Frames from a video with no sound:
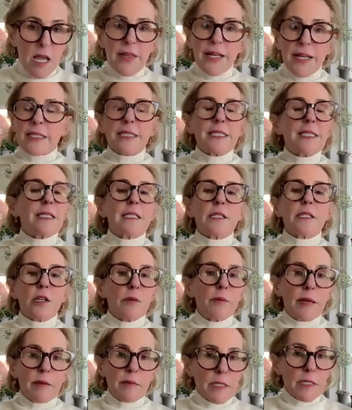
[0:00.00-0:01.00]
That doesn't
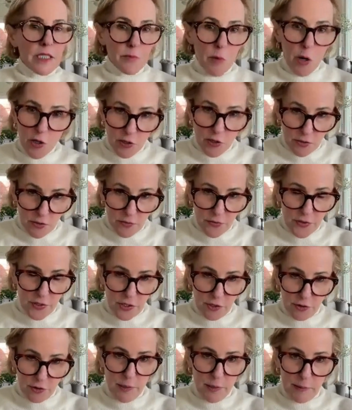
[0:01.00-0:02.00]
necessarily make me smarter
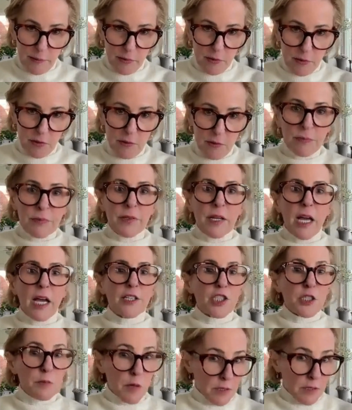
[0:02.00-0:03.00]
than other people. I
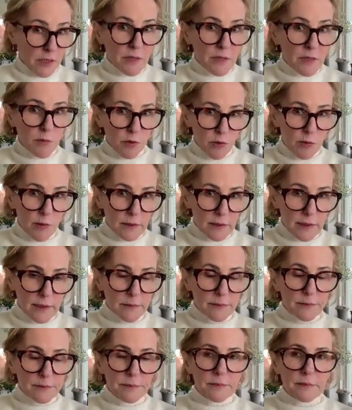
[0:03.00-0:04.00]
just process more quickly.